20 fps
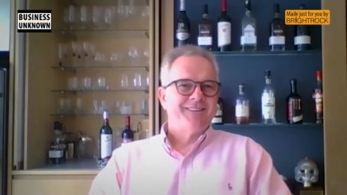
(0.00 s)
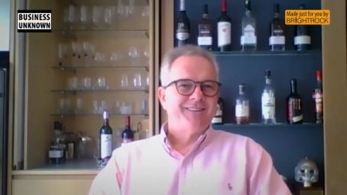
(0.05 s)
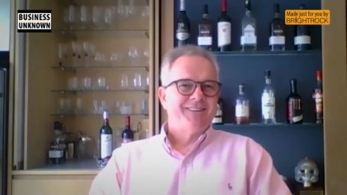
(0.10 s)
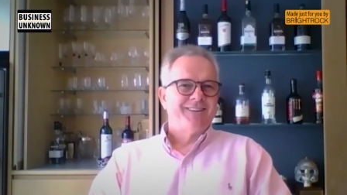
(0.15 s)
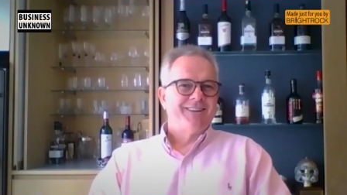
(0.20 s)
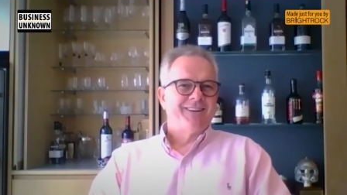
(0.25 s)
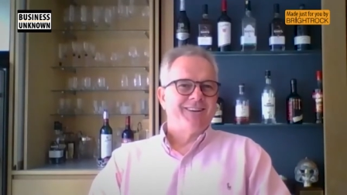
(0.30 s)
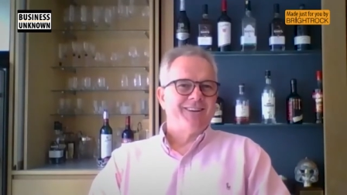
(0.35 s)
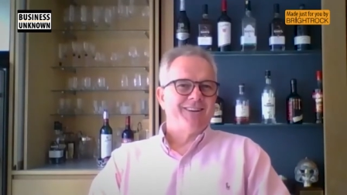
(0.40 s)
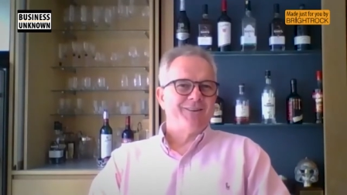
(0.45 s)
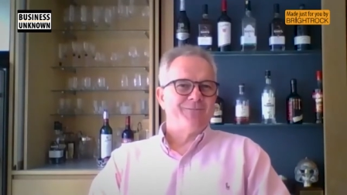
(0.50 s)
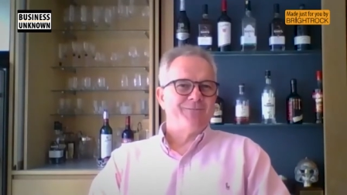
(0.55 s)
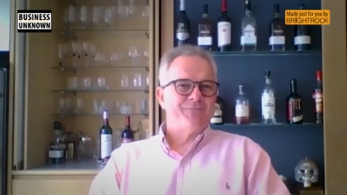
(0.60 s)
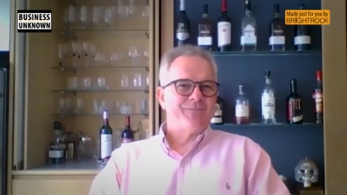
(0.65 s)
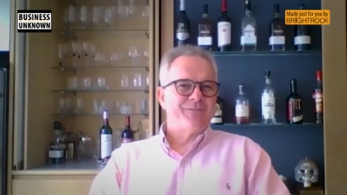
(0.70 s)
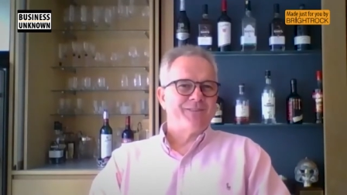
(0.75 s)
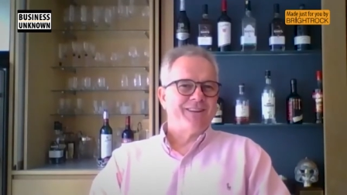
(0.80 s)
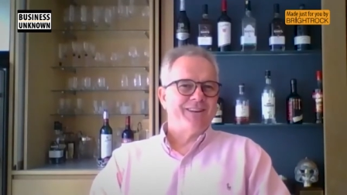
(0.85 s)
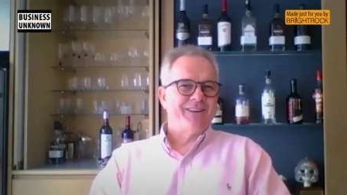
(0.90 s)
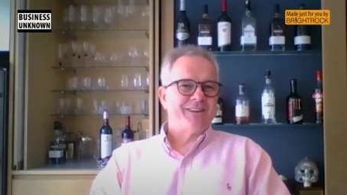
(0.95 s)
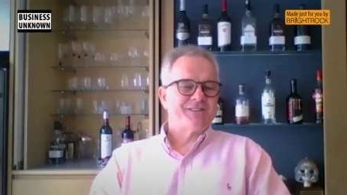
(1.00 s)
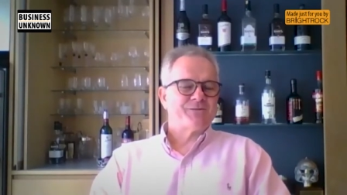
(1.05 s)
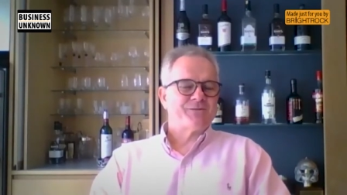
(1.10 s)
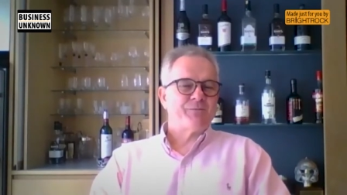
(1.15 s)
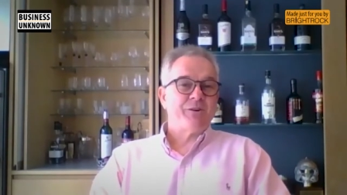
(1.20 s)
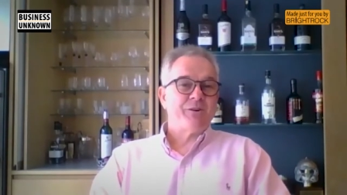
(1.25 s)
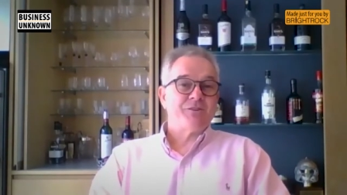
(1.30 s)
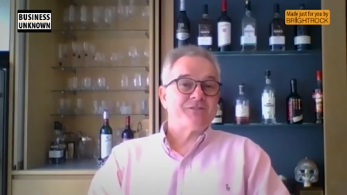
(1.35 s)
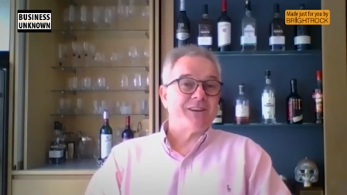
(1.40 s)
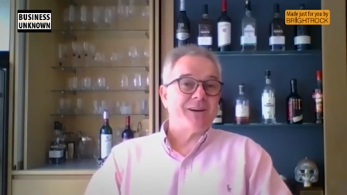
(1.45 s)
um, an
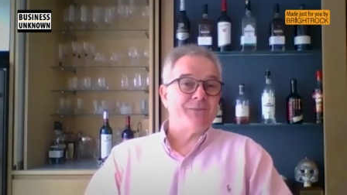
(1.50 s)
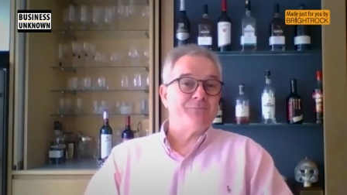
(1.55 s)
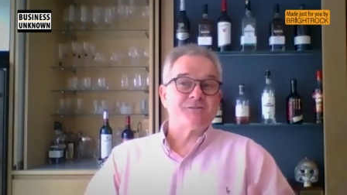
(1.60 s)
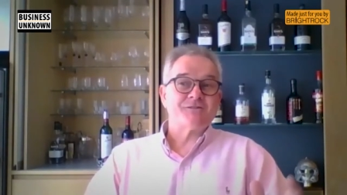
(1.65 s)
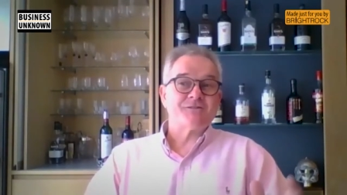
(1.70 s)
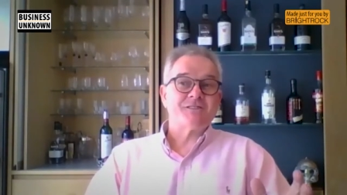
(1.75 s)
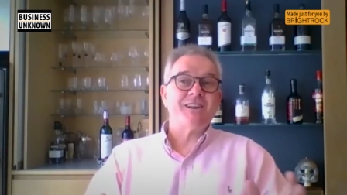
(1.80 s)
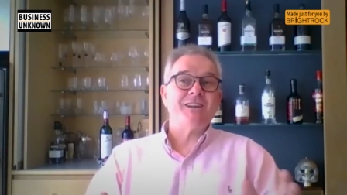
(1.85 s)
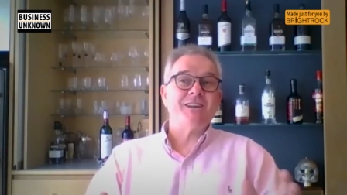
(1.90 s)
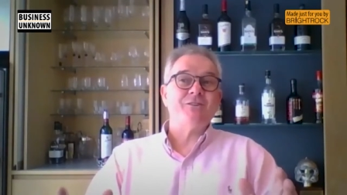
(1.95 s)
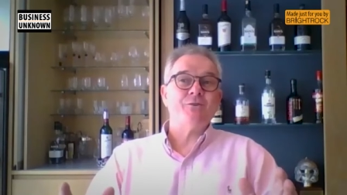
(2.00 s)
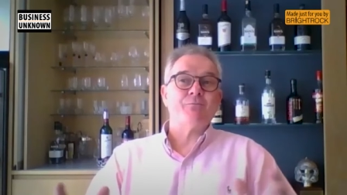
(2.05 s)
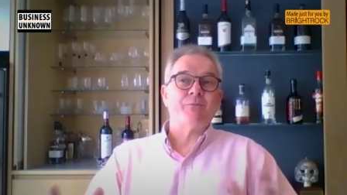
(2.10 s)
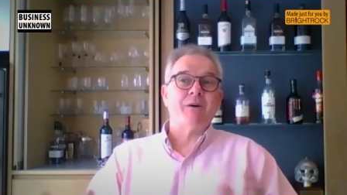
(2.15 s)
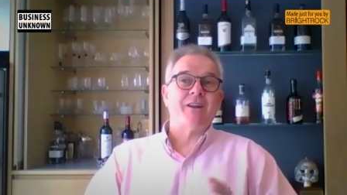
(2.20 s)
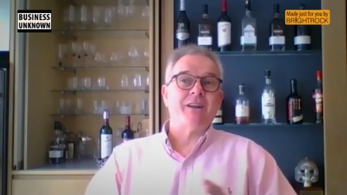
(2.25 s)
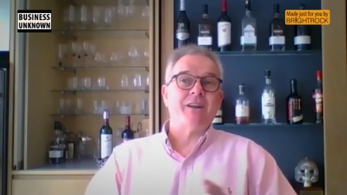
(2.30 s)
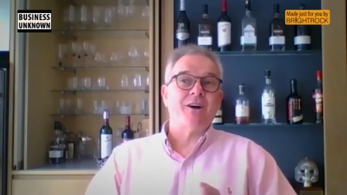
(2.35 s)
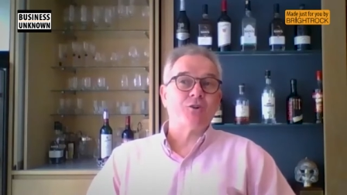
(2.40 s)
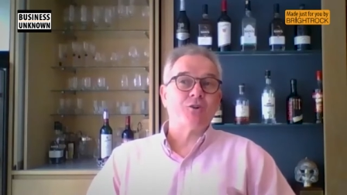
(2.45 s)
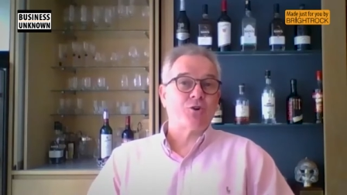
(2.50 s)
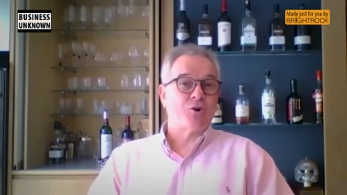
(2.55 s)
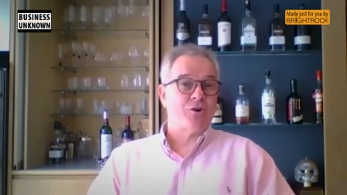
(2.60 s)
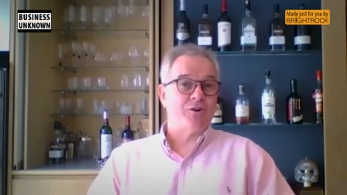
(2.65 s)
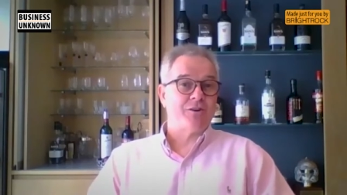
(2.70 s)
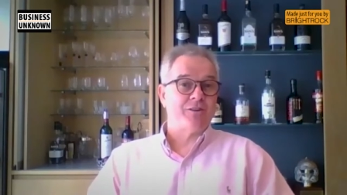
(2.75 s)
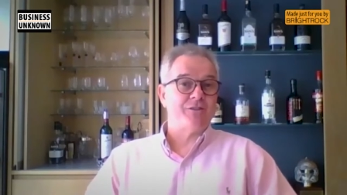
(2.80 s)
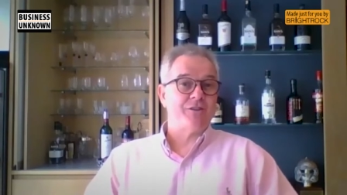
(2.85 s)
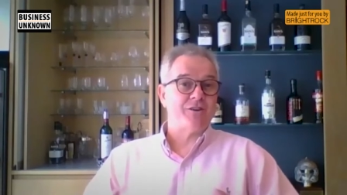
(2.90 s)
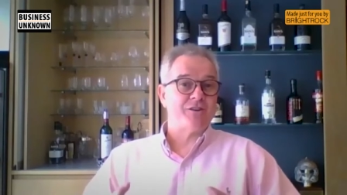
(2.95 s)
experience. I must tell you about alcohol
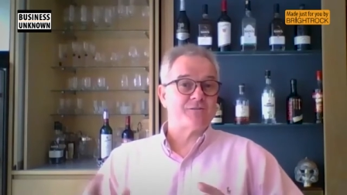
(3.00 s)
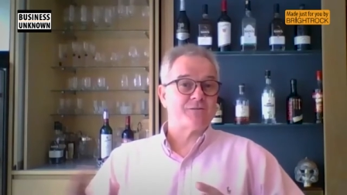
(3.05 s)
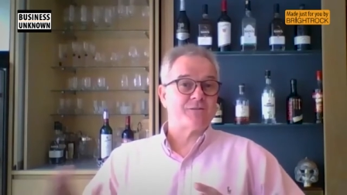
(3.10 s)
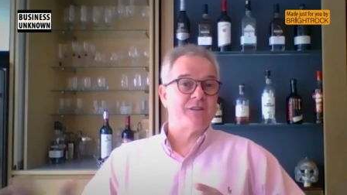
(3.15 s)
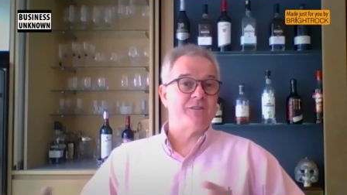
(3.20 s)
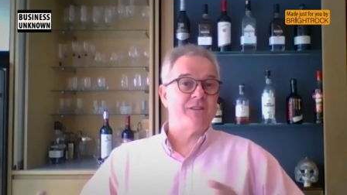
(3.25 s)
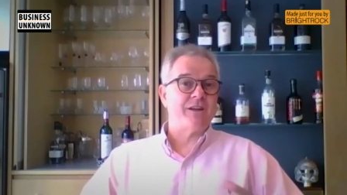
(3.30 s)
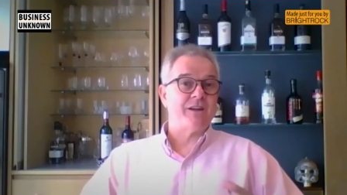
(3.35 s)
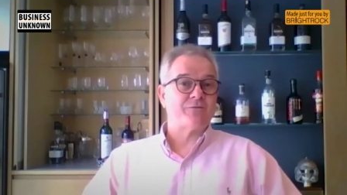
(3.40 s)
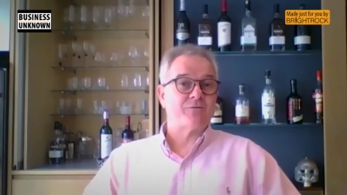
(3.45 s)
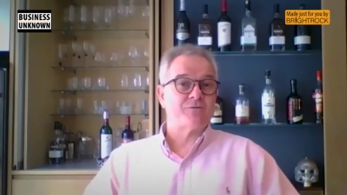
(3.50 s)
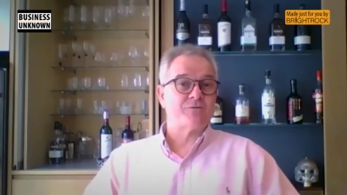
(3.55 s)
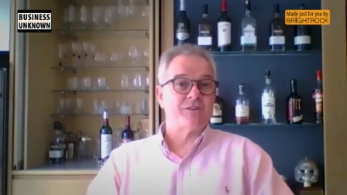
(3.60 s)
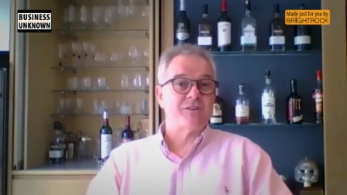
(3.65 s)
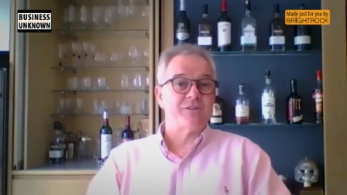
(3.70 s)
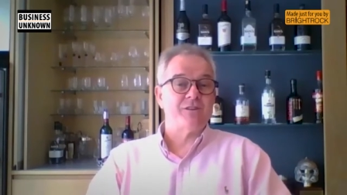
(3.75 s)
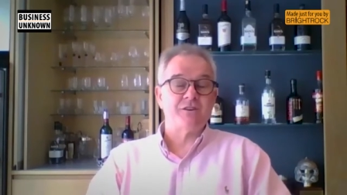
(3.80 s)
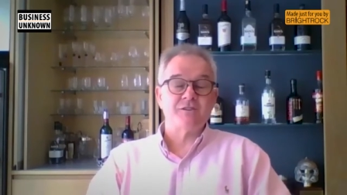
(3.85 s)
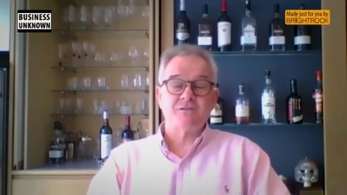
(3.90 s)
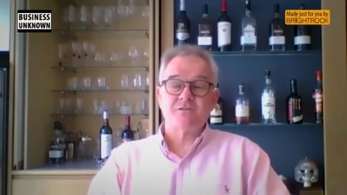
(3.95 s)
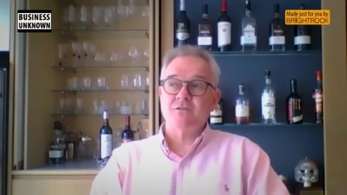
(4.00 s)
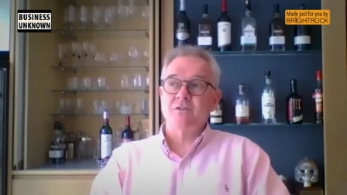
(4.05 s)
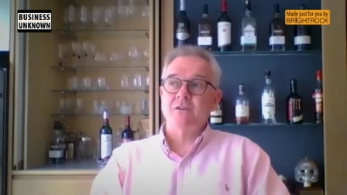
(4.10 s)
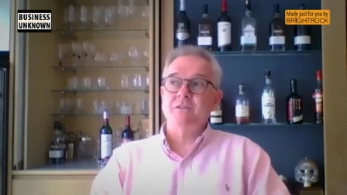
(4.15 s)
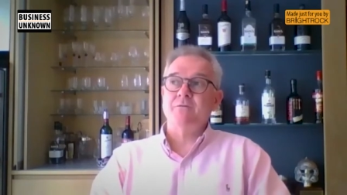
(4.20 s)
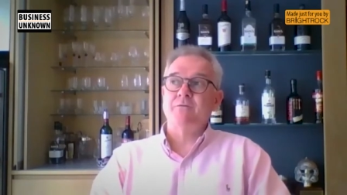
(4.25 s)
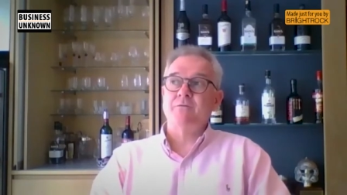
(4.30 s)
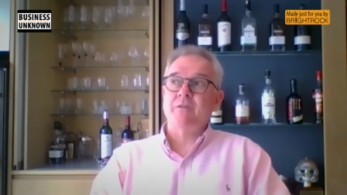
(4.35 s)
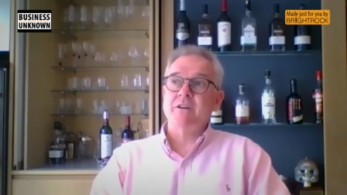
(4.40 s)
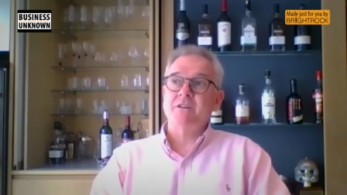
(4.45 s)
in those in that in those
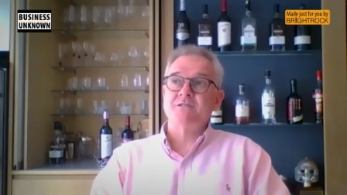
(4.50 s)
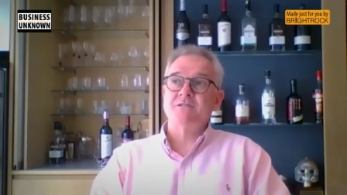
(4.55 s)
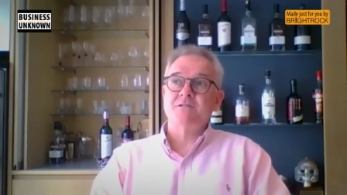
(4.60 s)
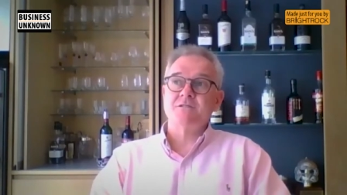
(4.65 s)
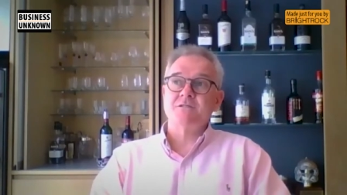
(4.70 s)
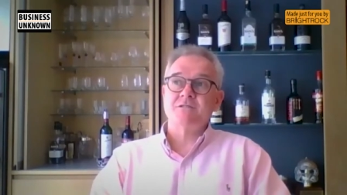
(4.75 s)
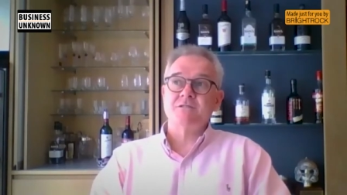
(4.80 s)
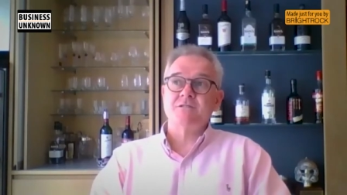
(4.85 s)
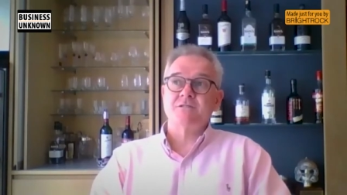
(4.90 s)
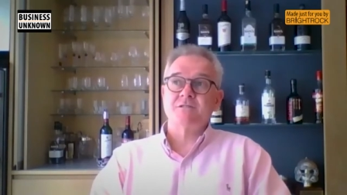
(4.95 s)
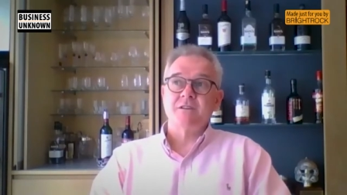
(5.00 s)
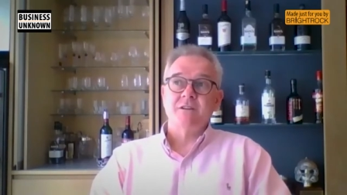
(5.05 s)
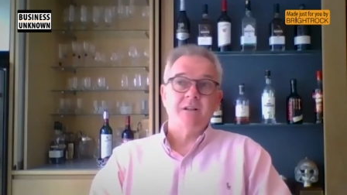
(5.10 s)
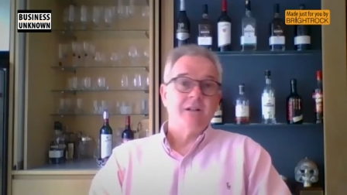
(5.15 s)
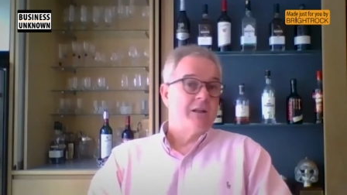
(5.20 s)
early phases is